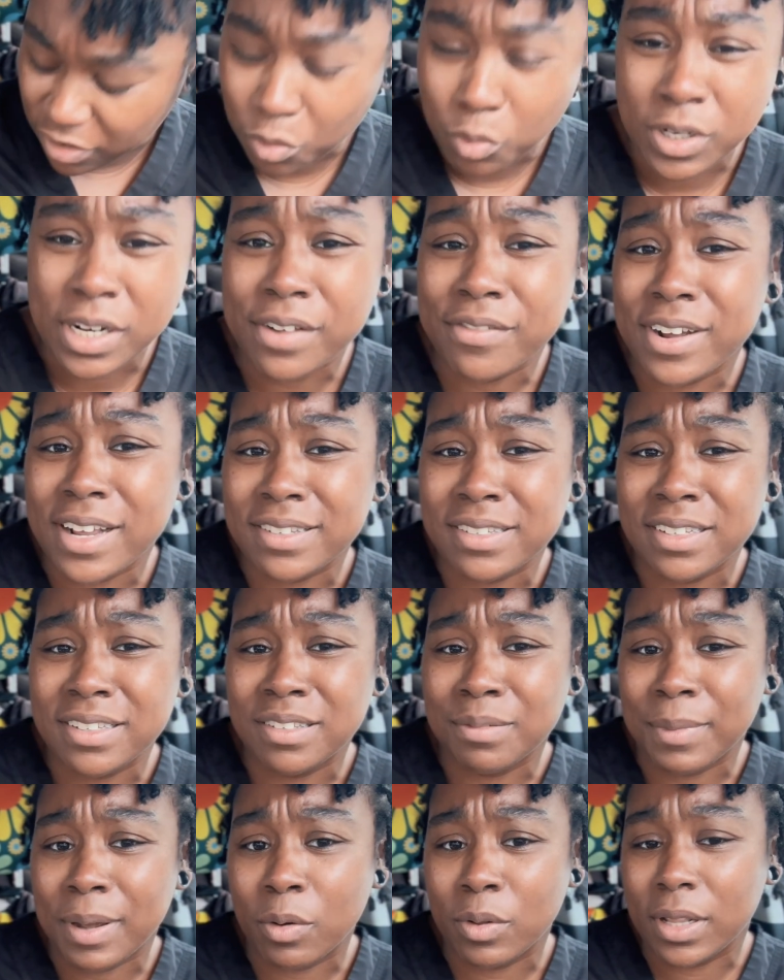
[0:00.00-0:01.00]
And whenever I see
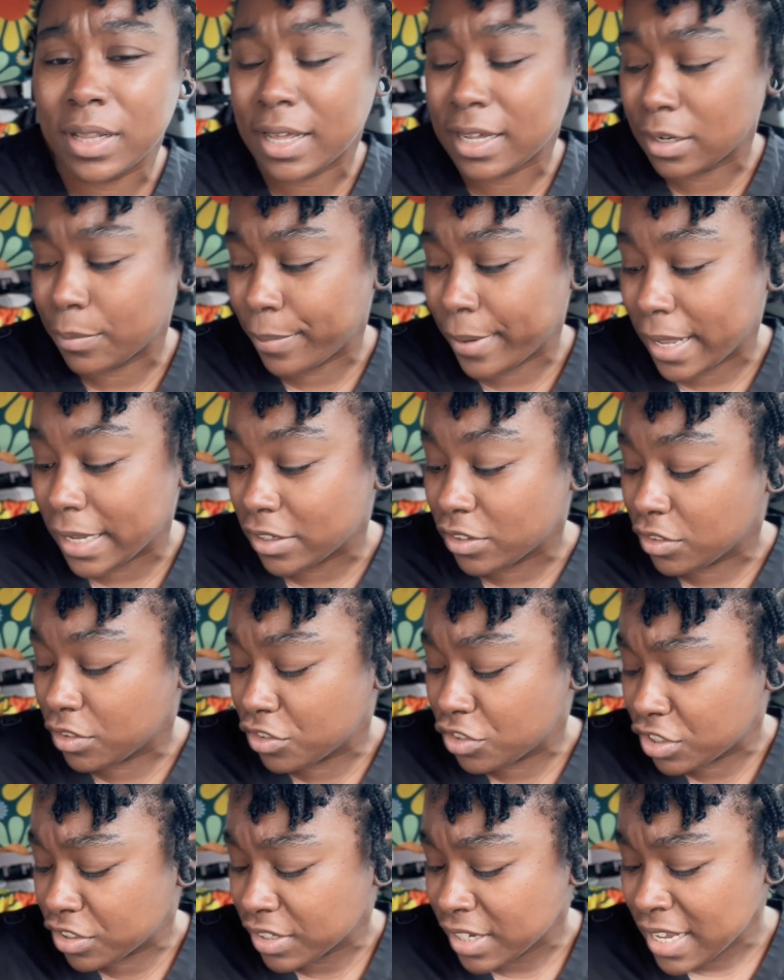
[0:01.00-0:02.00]
somebody with a lot of
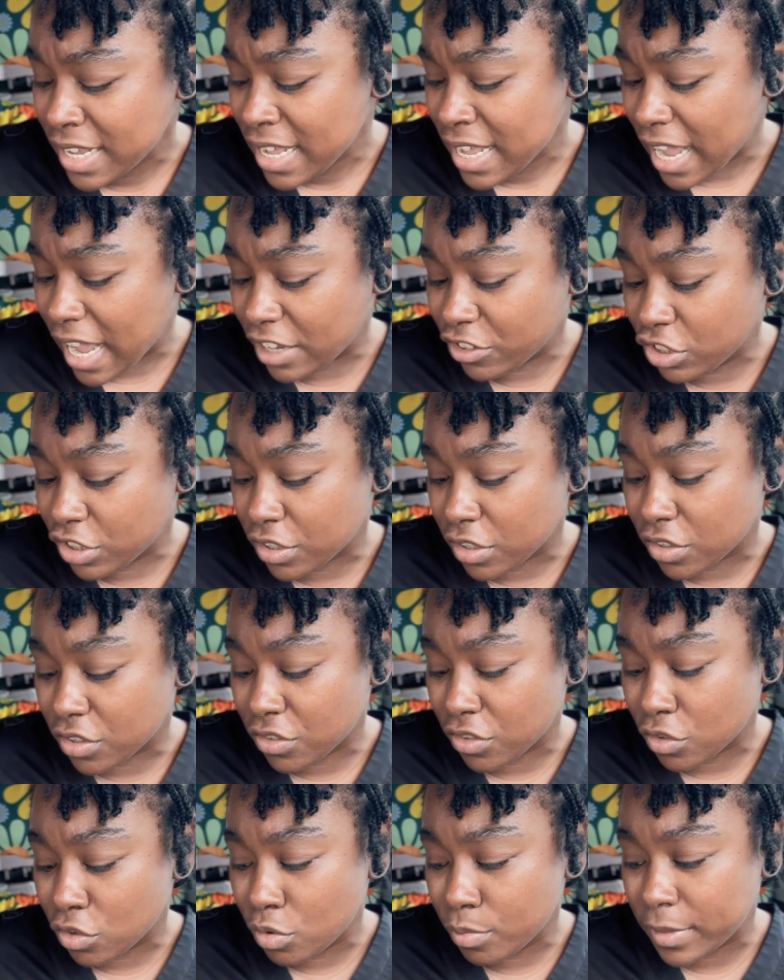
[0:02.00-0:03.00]
packages, I just
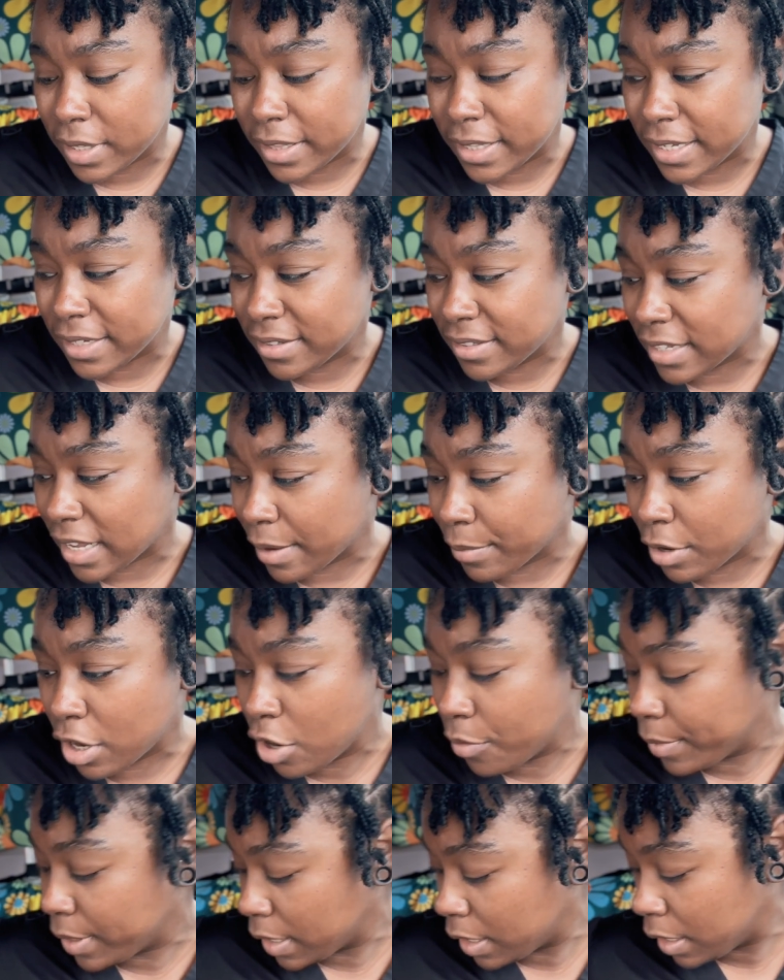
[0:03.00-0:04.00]
assume that they stopped
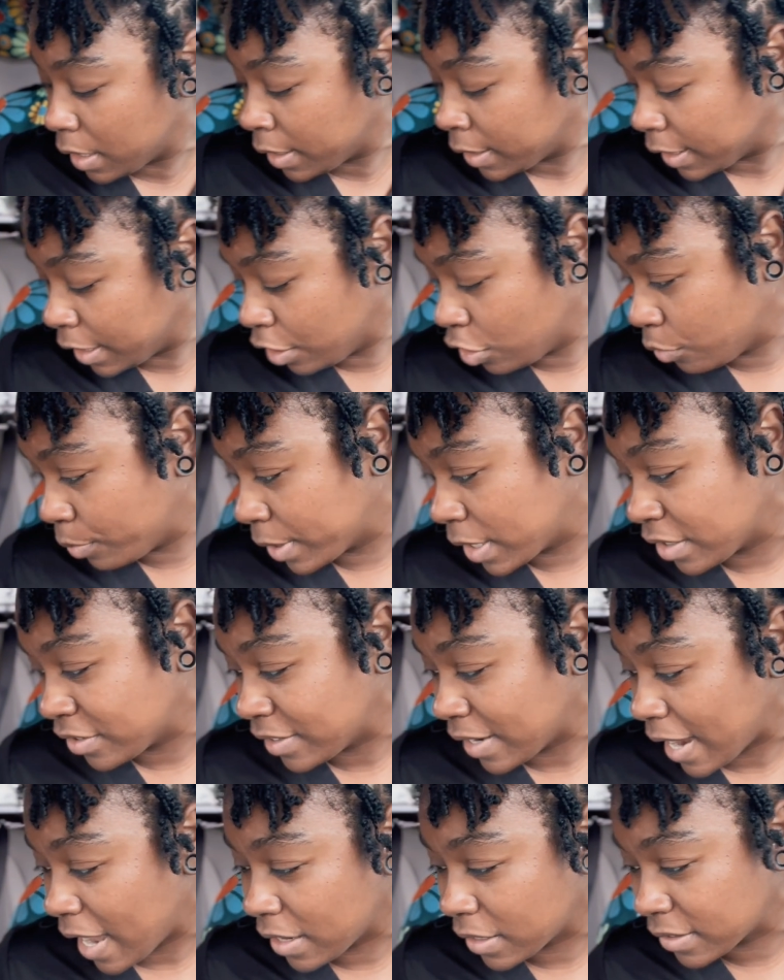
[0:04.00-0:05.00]
coming in, either because
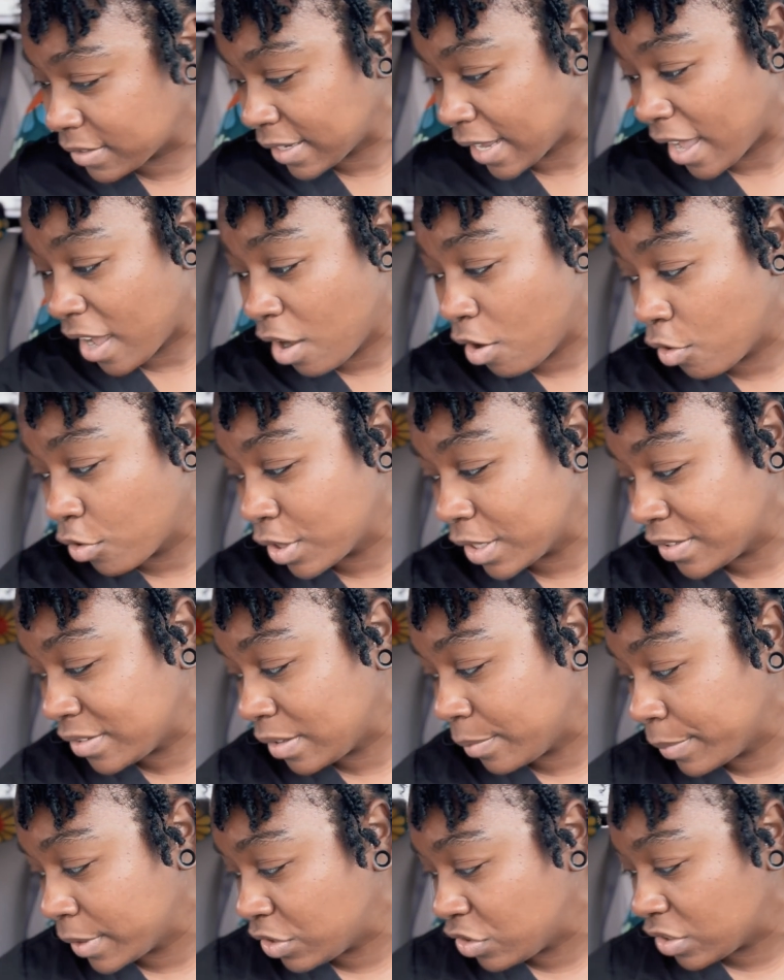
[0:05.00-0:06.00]
they're out of town or they
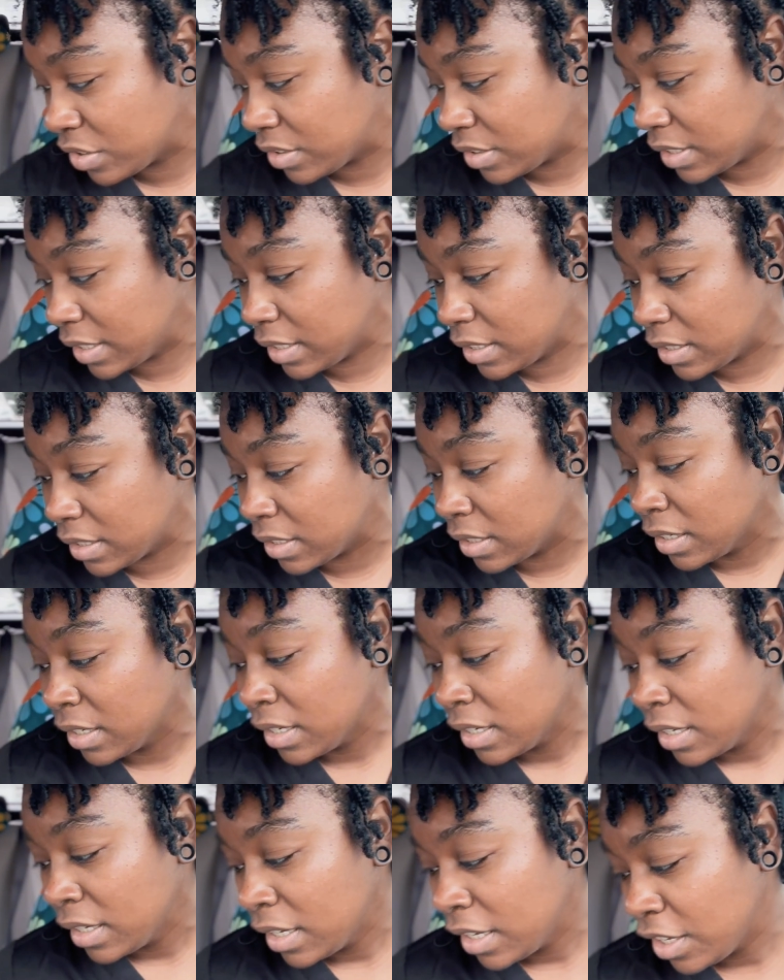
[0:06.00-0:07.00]
simply just didn't,
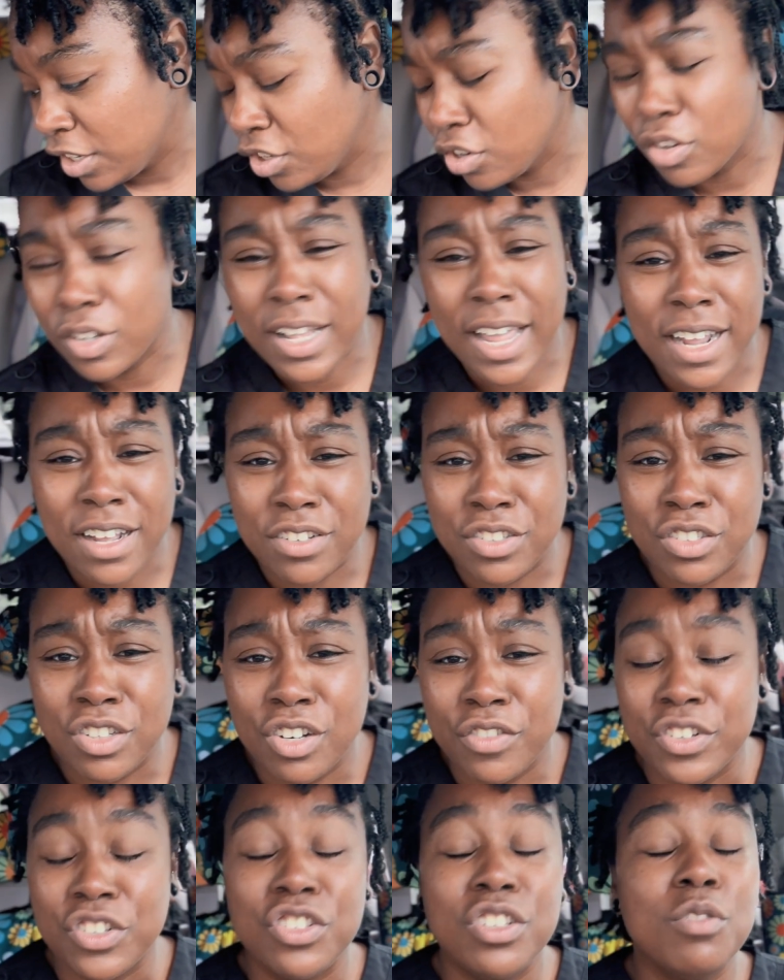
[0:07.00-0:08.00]
you know, like a
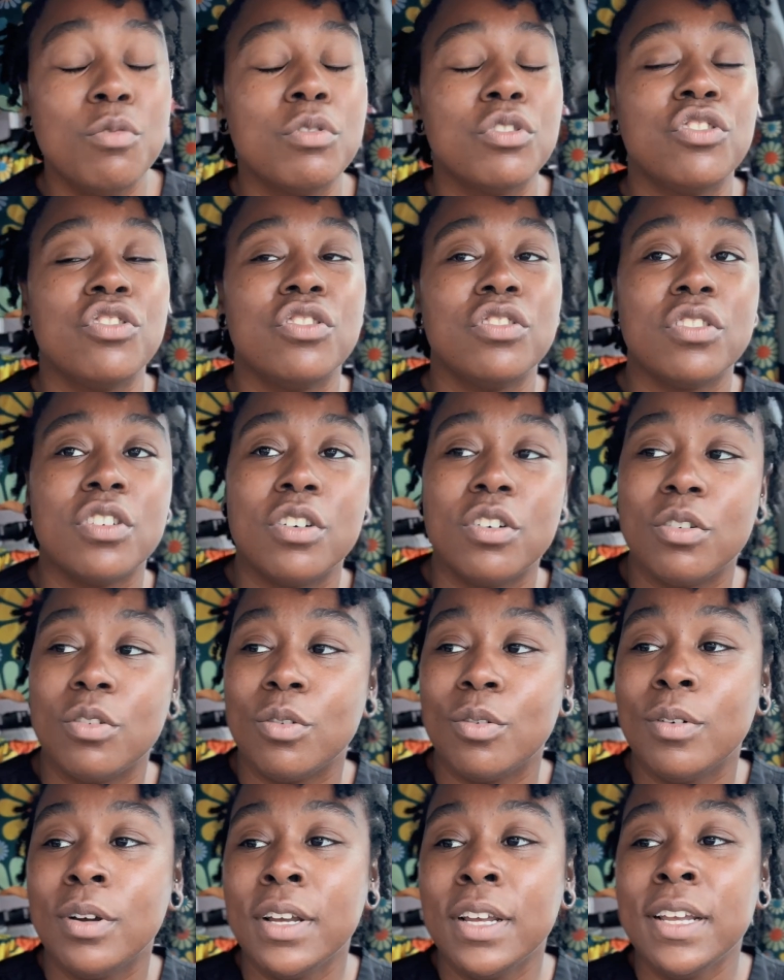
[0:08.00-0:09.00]
service. She was
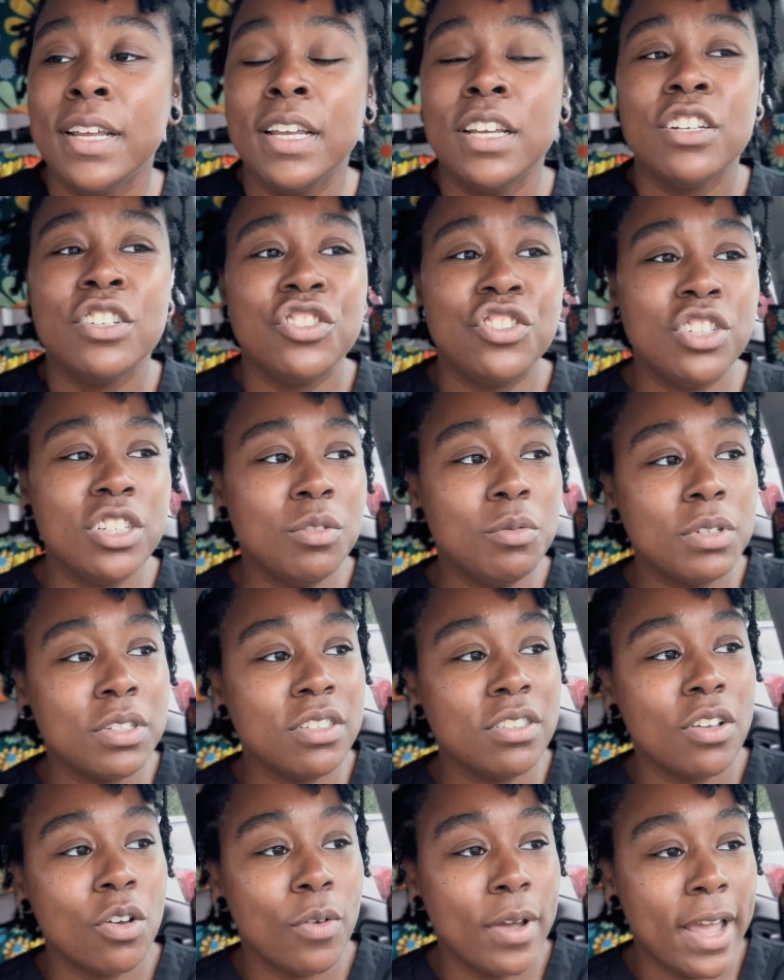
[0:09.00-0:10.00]
so
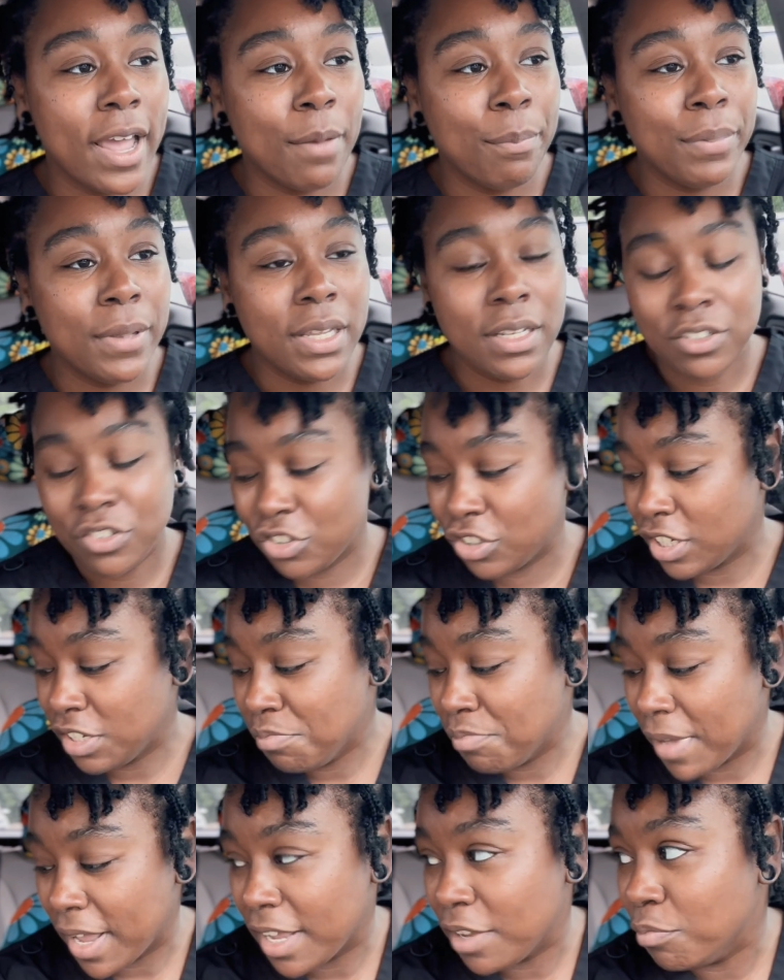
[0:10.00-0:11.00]
happy. She
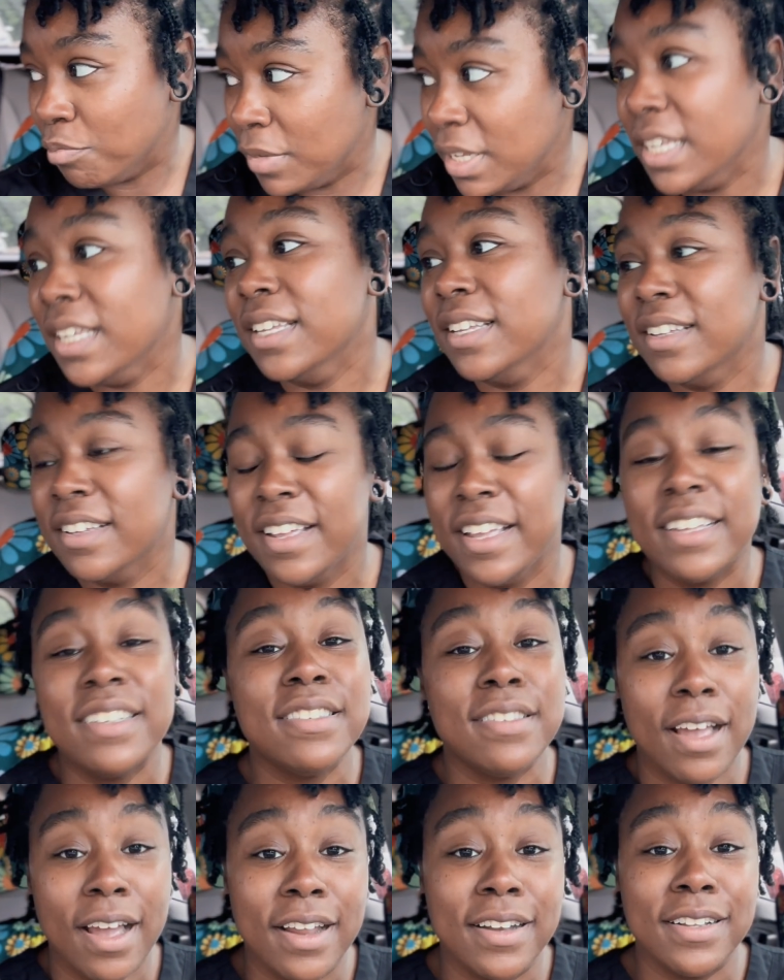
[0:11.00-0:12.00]
made me
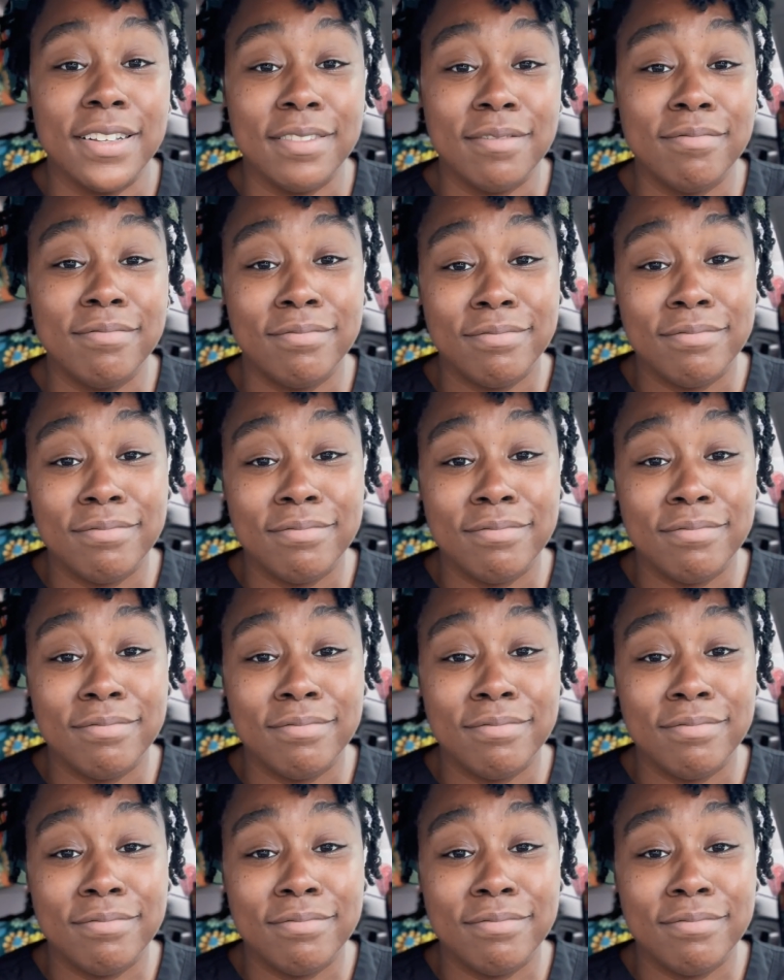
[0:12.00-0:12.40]
excited.